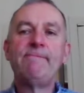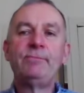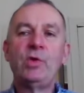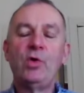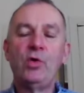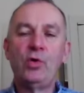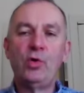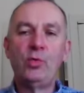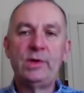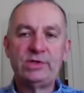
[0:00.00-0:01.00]
not
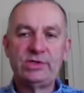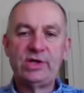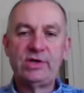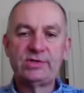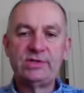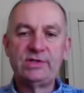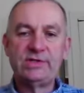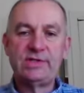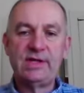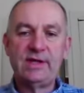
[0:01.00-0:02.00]
always chosen
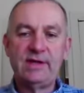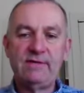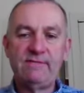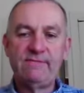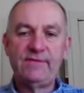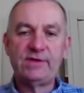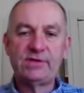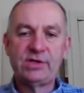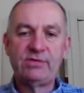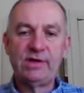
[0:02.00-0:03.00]
as their
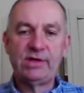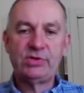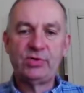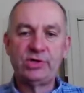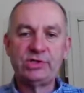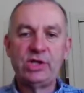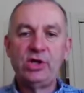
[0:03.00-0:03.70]
first career choice